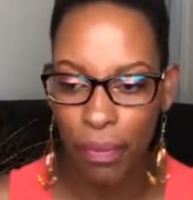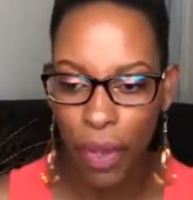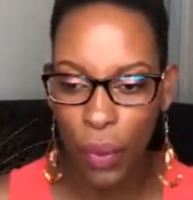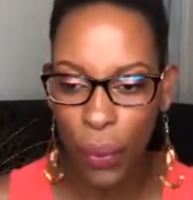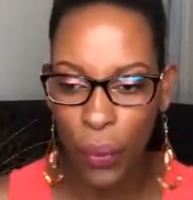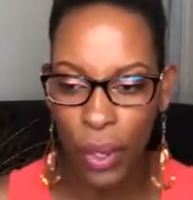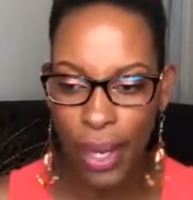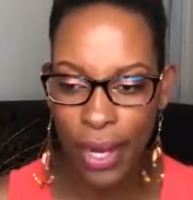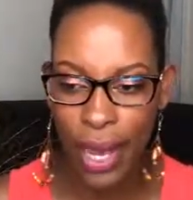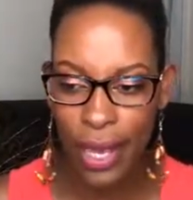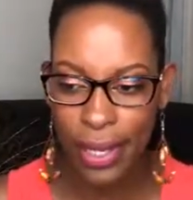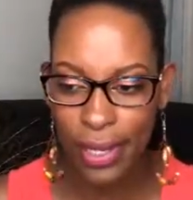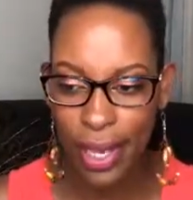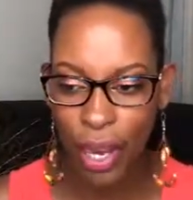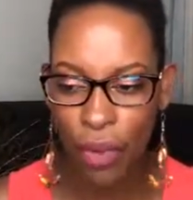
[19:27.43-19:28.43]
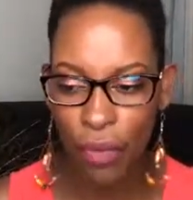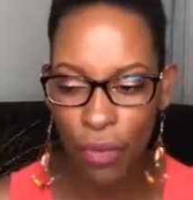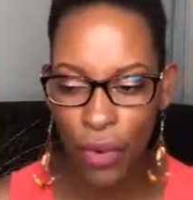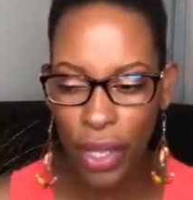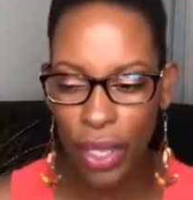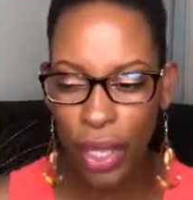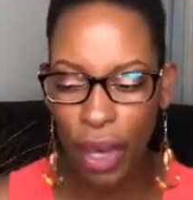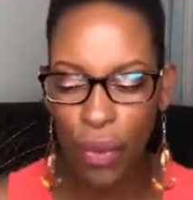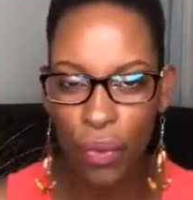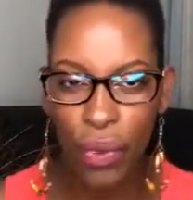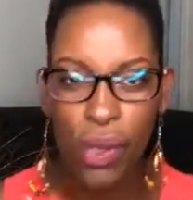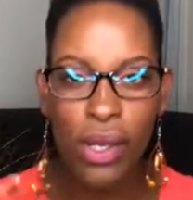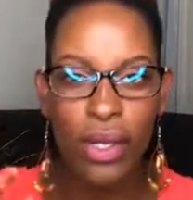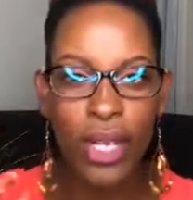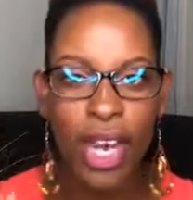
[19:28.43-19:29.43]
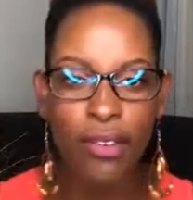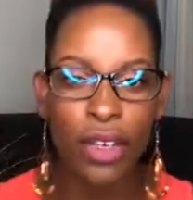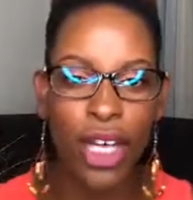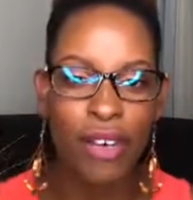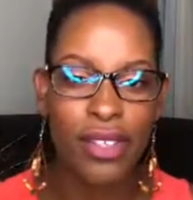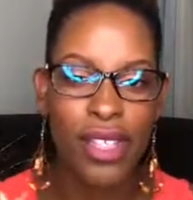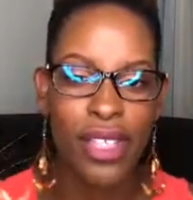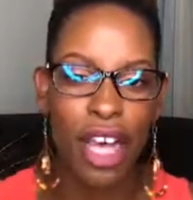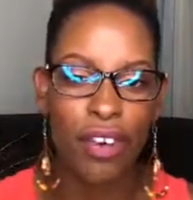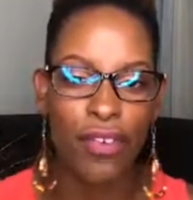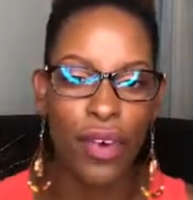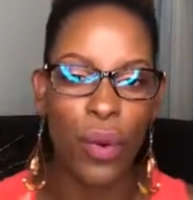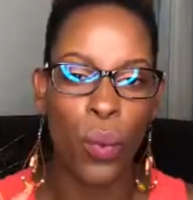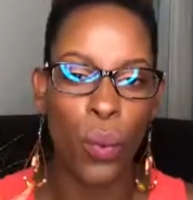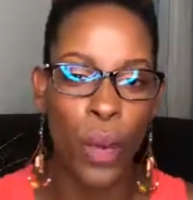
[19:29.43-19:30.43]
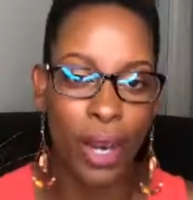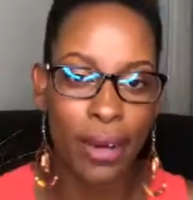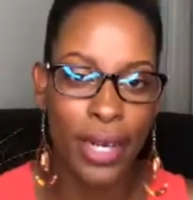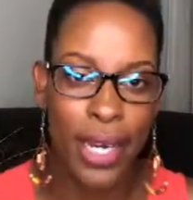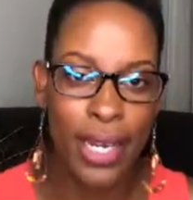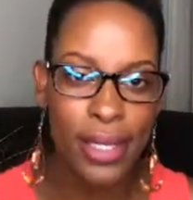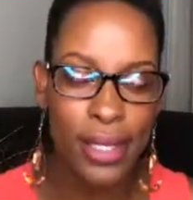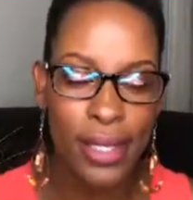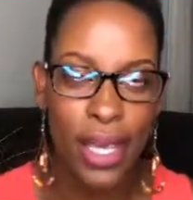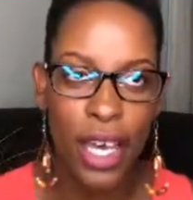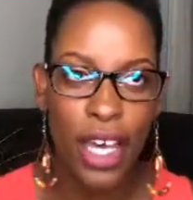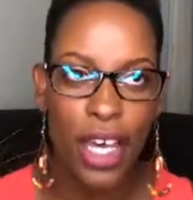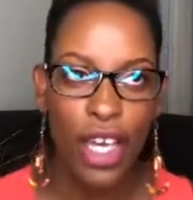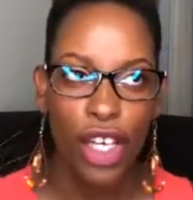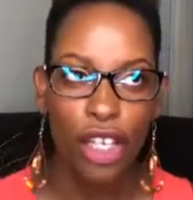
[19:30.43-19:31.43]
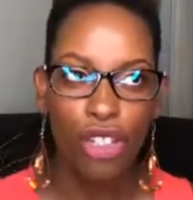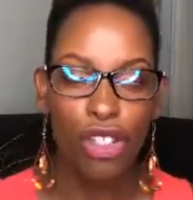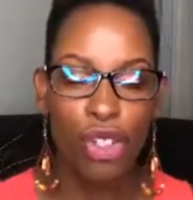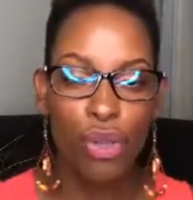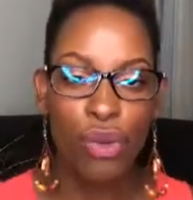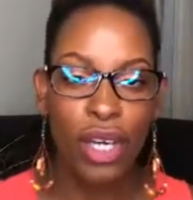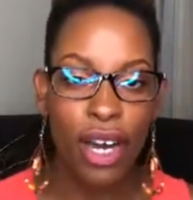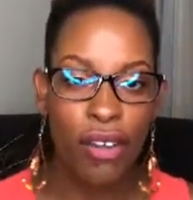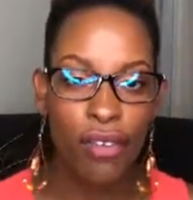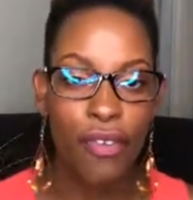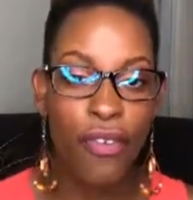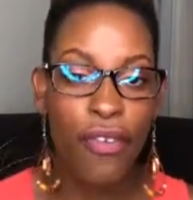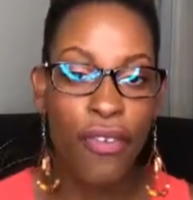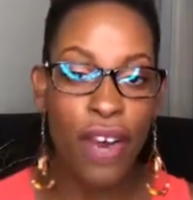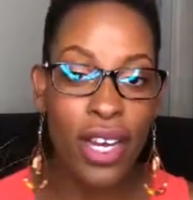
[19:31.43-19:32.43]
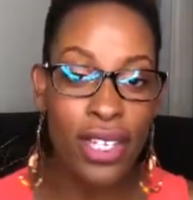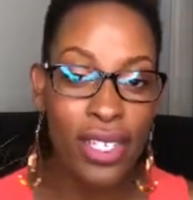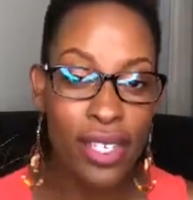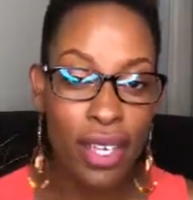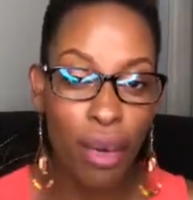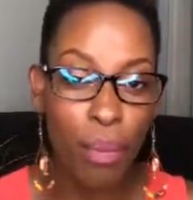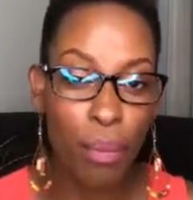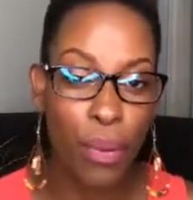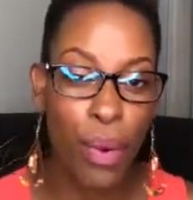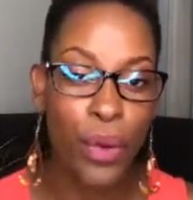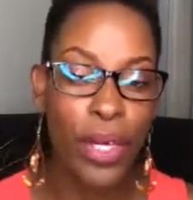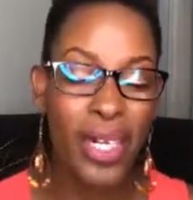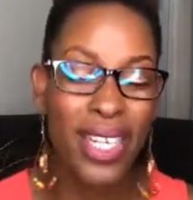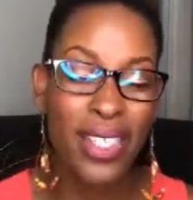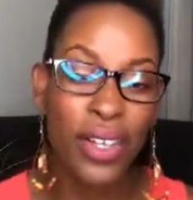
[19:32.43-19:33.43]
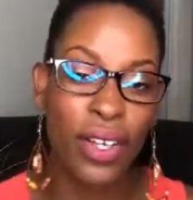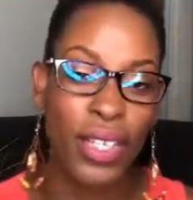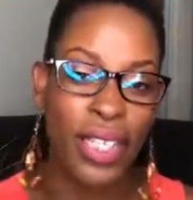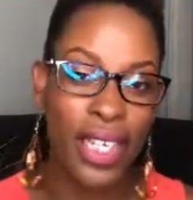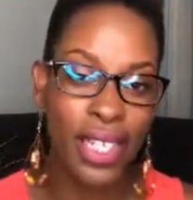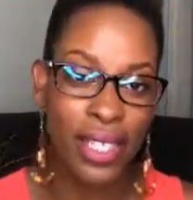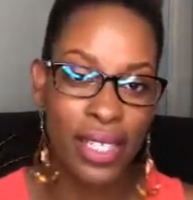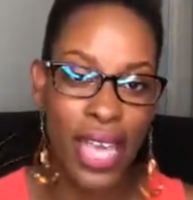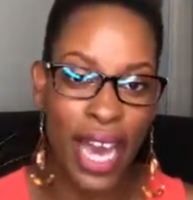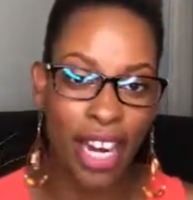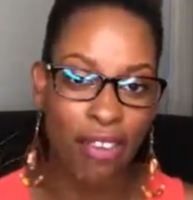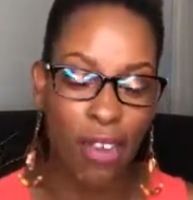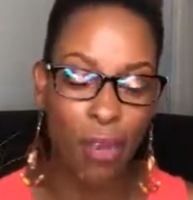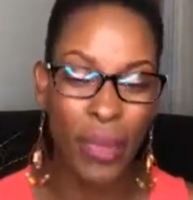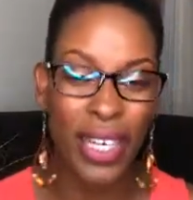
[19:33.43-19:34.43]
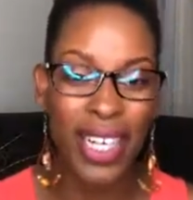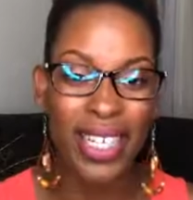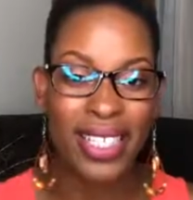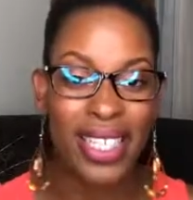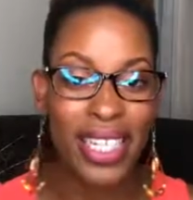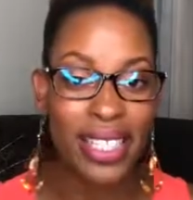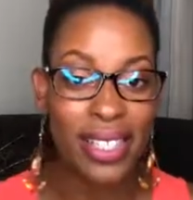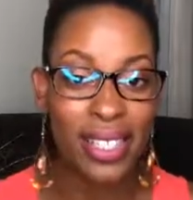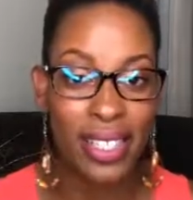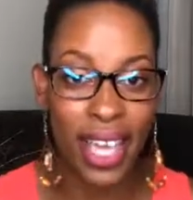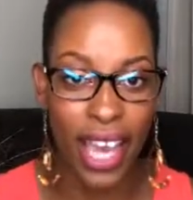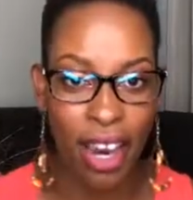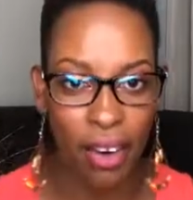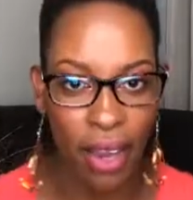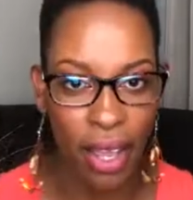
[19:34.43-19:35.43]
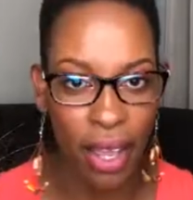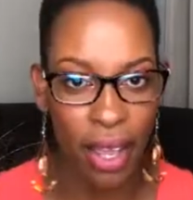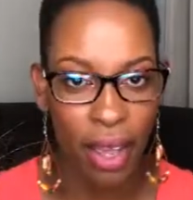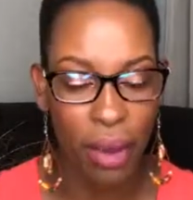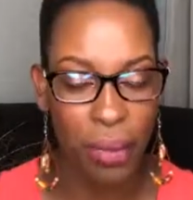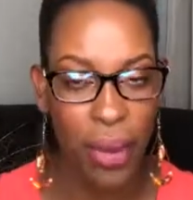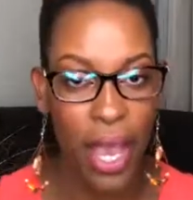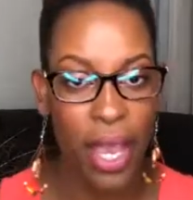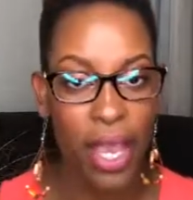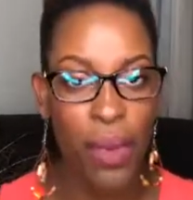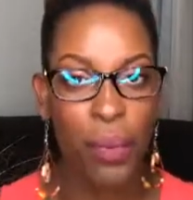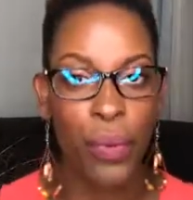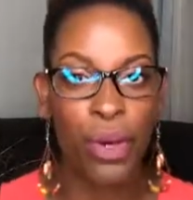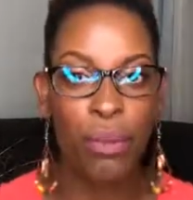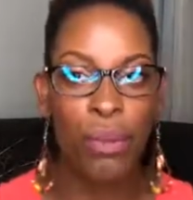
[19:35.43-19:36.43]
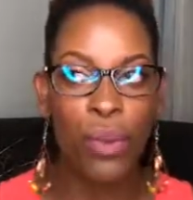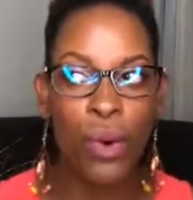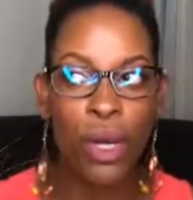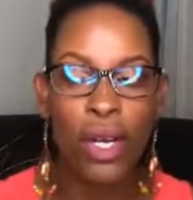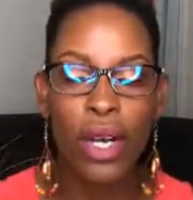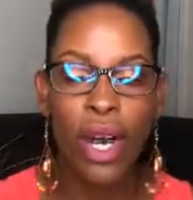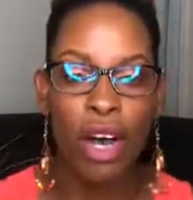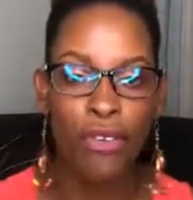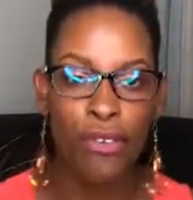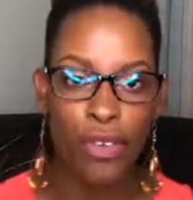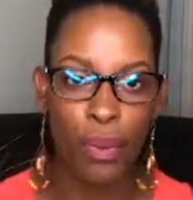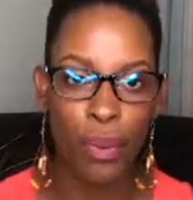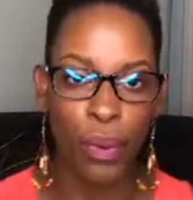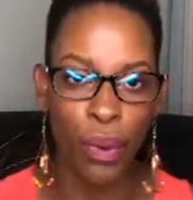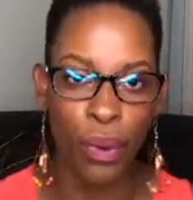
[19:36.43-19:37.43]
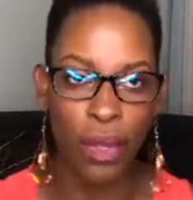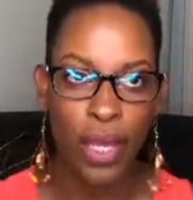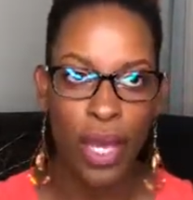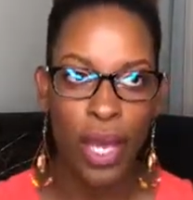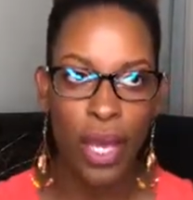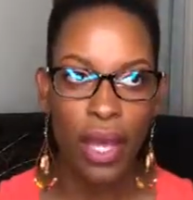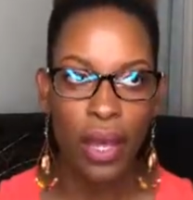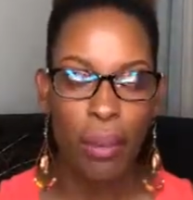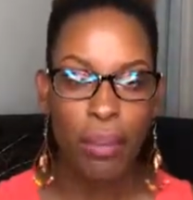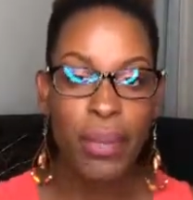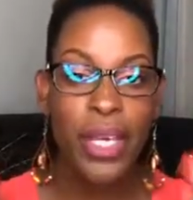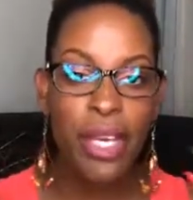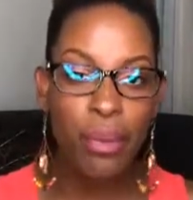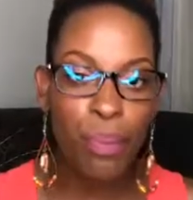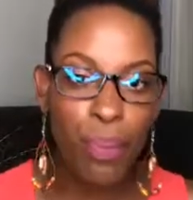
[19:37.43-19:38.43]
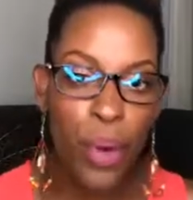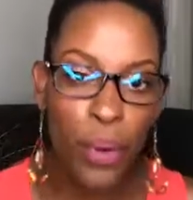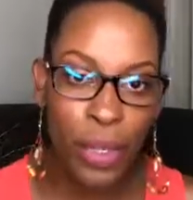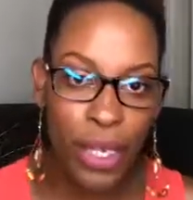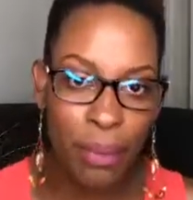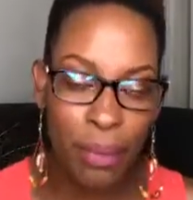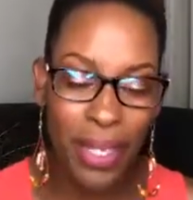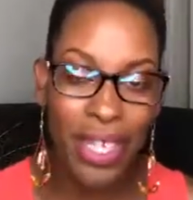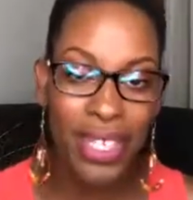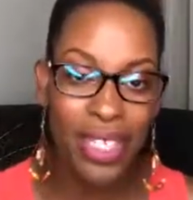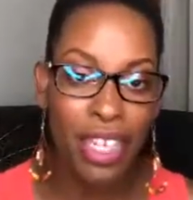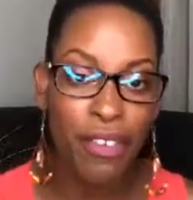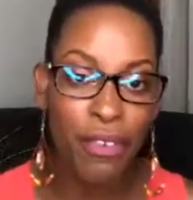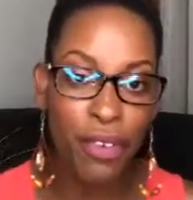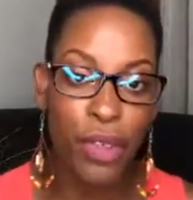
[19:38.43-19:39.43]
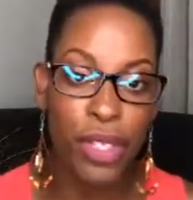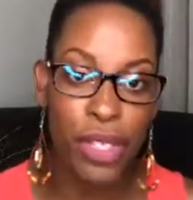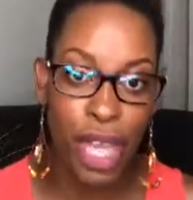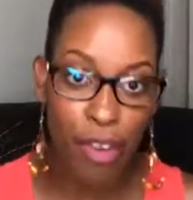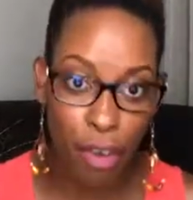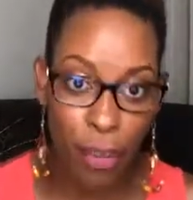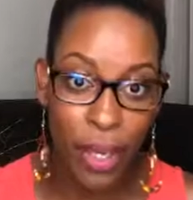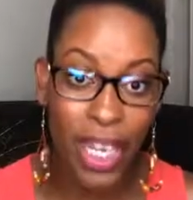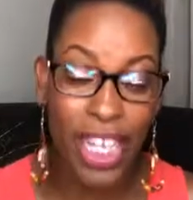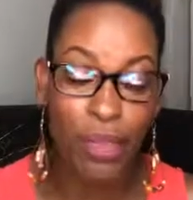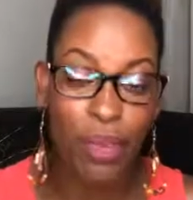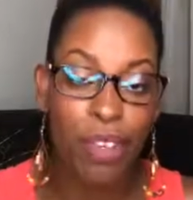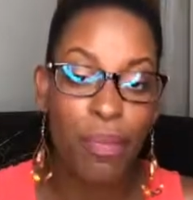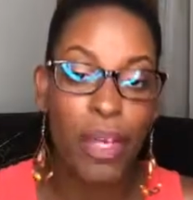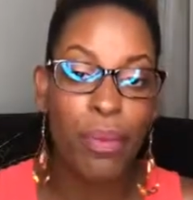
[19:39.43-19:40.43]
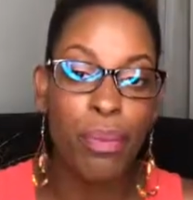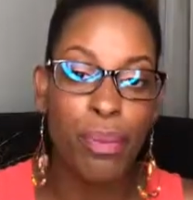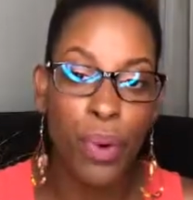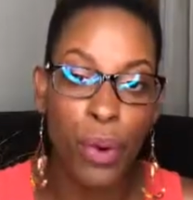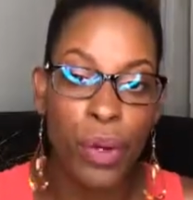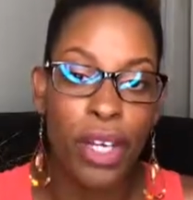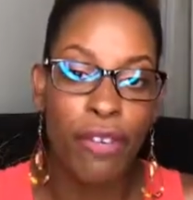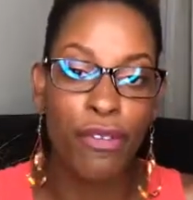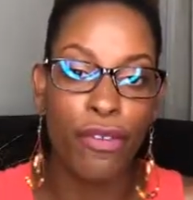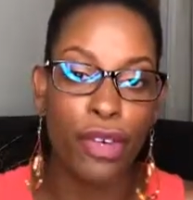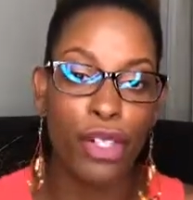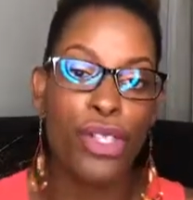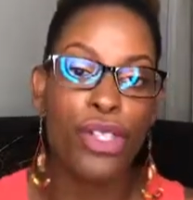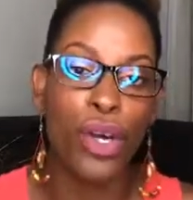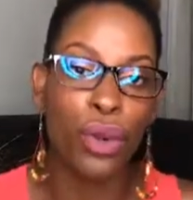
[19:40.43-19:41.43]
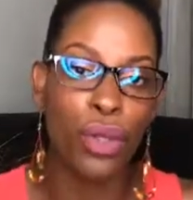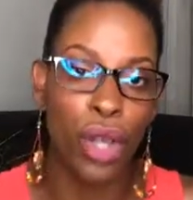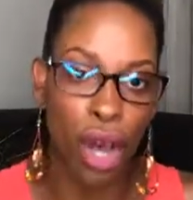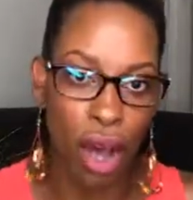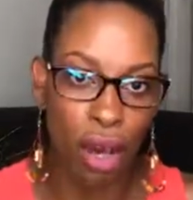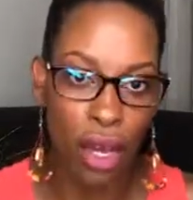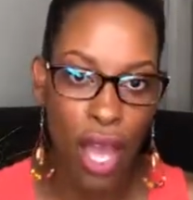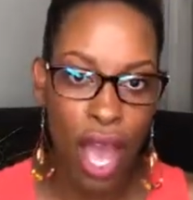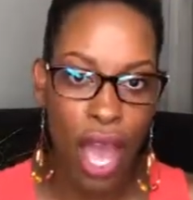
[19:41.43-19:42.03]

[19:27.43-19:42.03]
what can I say? A real level of self-awareness to confront brokenness on the inside of you, because it's scary, right? We're more comfortable being broken because it feels safer, because we've been broken for so long.